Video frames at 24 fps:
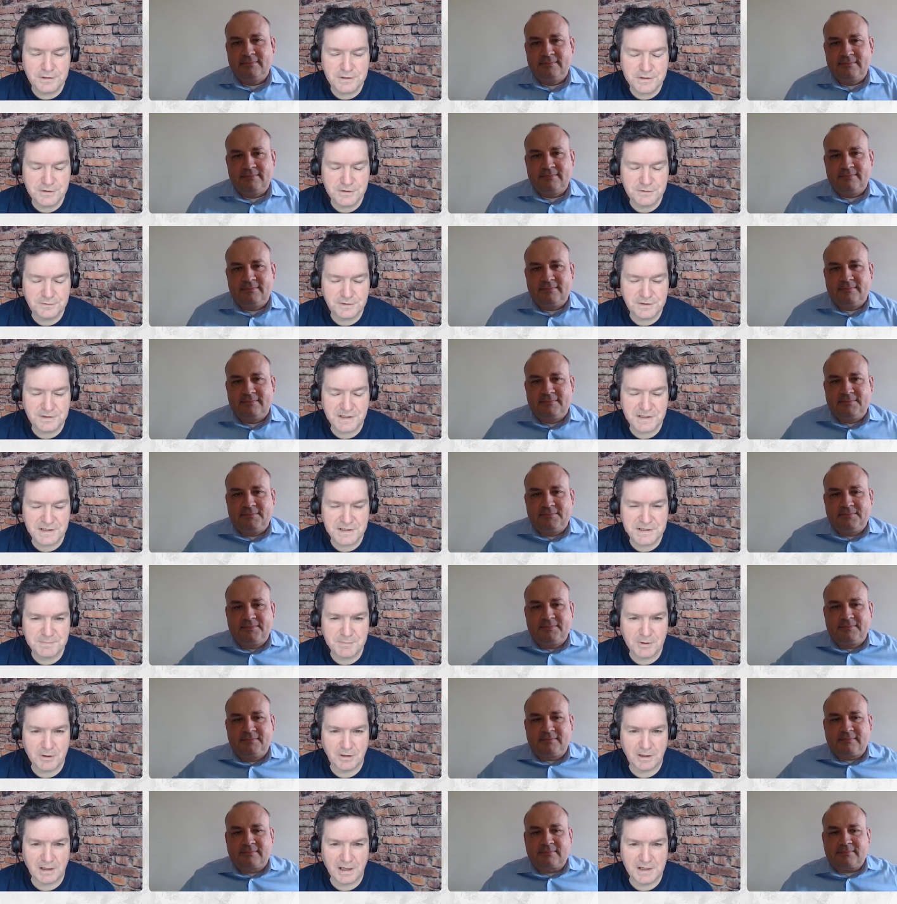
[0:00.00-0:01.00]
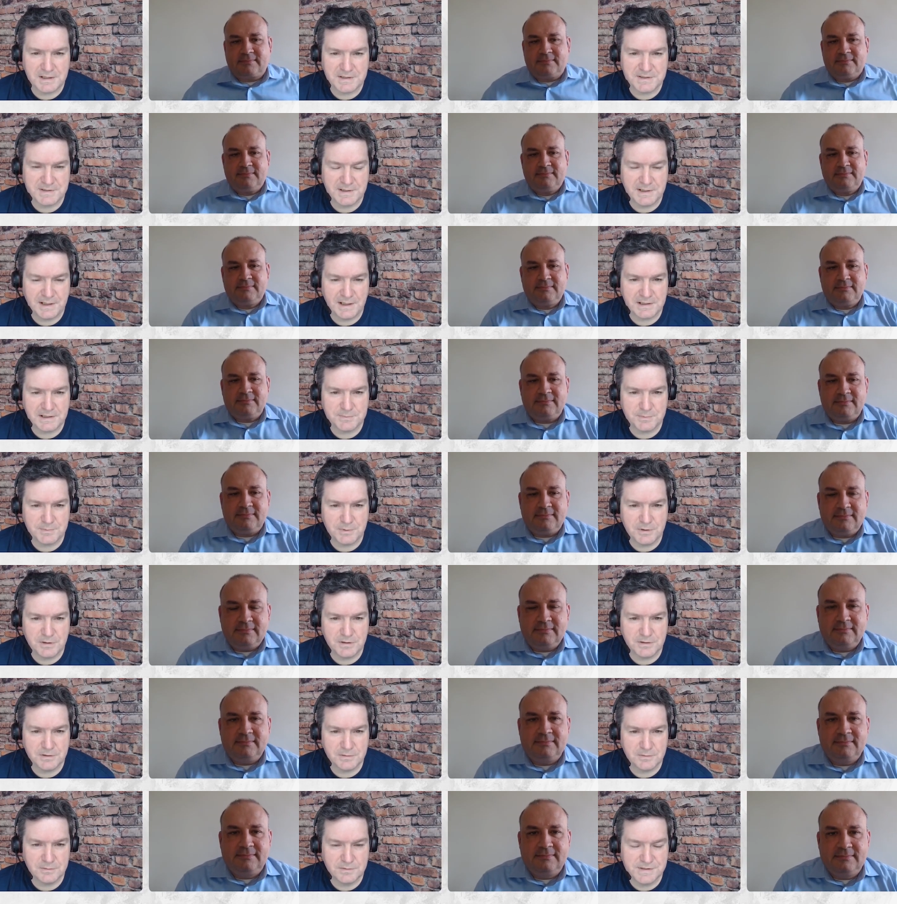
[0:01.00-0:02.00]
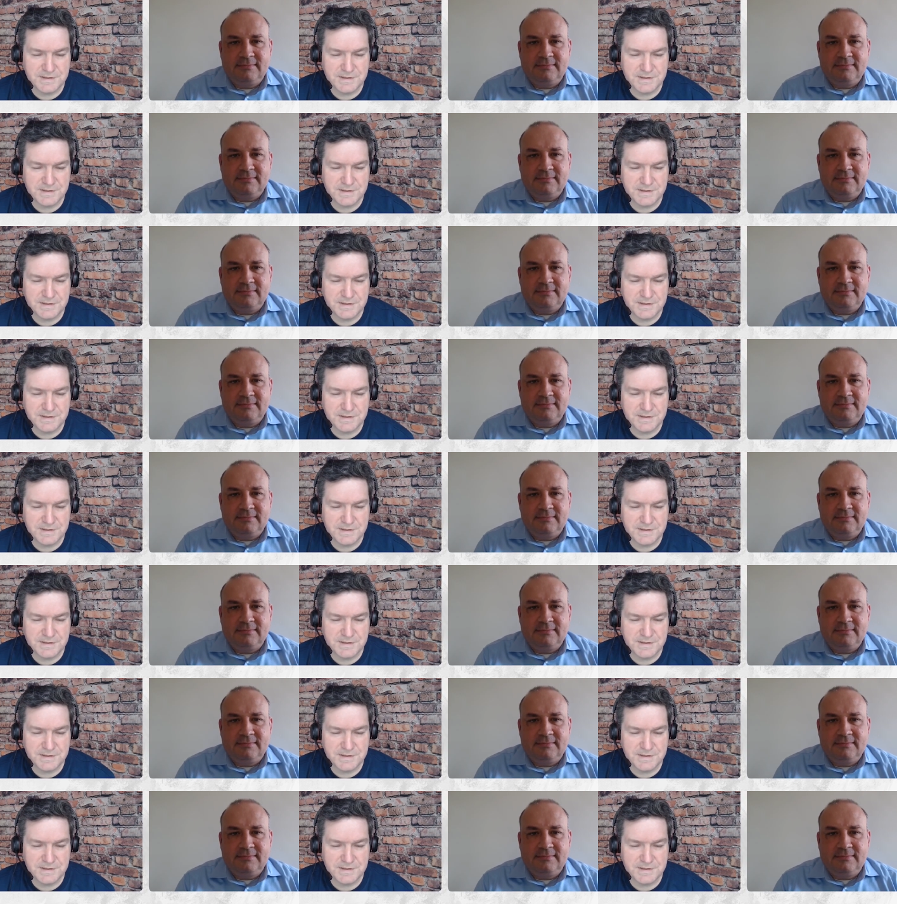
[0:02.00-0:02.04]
Speaker 1: edition of Design Spark Ask the Expert.